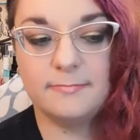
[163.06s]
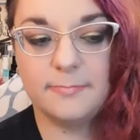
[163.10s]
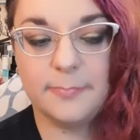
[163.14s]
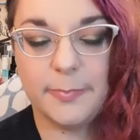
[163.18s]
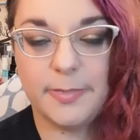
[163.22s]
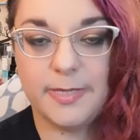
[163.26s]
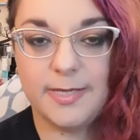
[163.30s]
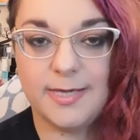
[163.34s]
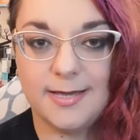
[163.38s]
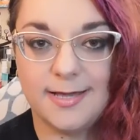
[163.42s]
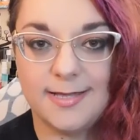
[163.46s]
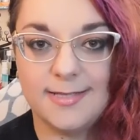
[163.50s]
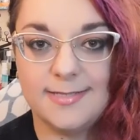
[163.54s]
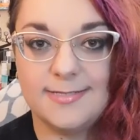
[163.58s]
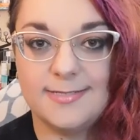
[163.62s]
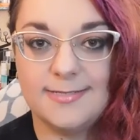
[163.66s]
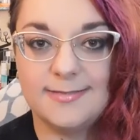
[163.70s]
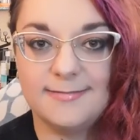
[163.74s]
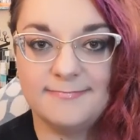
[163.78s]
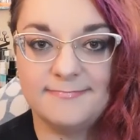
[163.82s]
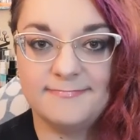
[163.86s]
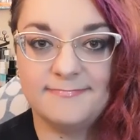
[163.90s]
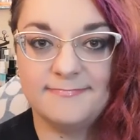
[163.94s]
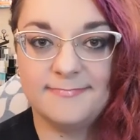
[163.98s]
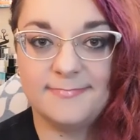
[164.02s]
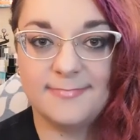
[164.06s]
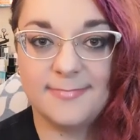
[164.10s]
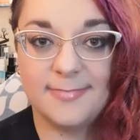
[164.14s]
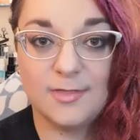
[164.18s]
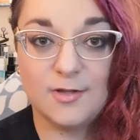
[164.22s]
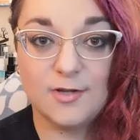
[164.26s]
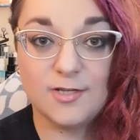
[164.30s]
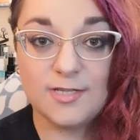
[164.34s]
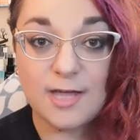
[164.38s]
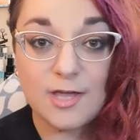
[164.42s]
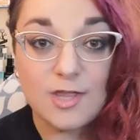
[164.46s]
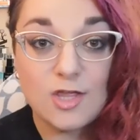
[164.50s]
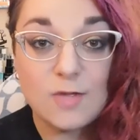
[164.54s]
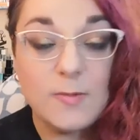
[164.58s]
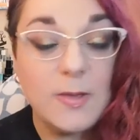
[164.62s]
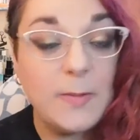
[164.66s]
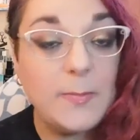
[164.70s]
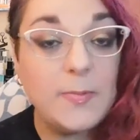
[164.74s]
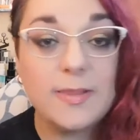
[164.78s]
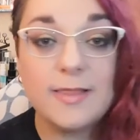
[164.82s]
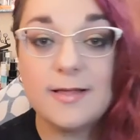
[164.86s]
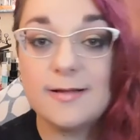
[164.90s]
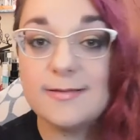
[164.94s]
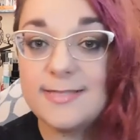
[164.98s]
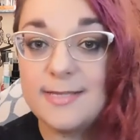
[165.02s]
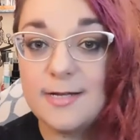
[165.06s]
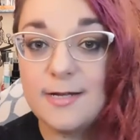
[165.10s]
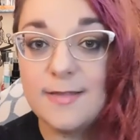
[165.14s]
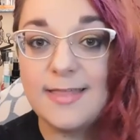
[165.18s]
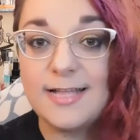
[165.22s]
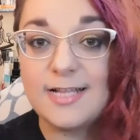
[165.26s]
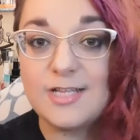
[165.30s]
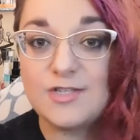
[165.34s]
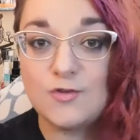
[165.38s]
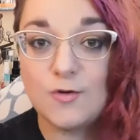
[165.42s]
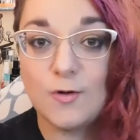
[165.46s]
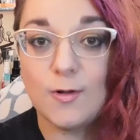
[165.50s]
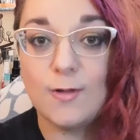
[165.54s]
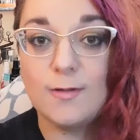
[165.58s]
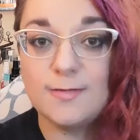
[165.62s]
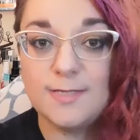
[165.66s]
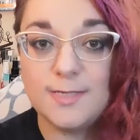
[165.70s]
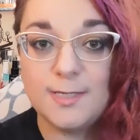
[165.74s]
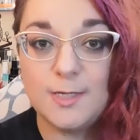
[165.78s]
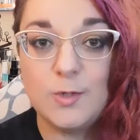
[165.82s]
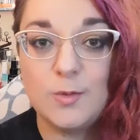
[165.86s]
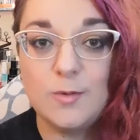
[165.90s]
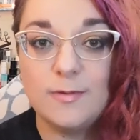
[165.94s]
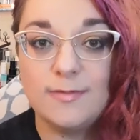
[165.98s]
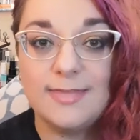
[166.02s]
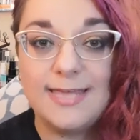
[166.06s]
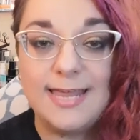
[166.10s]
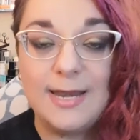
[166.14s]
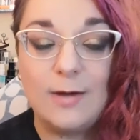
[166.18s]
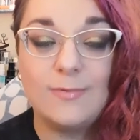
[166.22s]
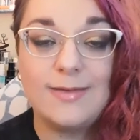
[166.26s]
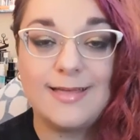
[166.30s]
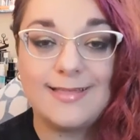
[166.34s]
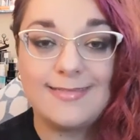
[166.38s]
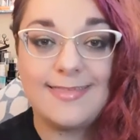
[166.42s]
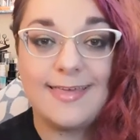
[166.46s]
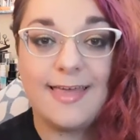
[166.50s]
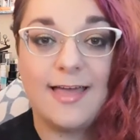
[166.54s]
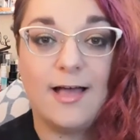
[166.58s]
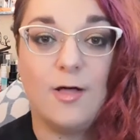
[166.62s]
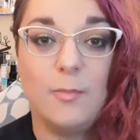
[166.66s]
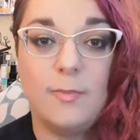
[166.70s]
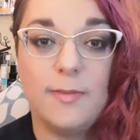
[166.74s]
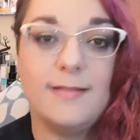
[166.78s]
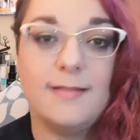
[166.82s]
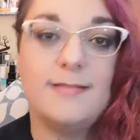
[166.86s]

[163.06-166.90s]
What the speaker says: because there's other people out there that struggle too and they don't get the help,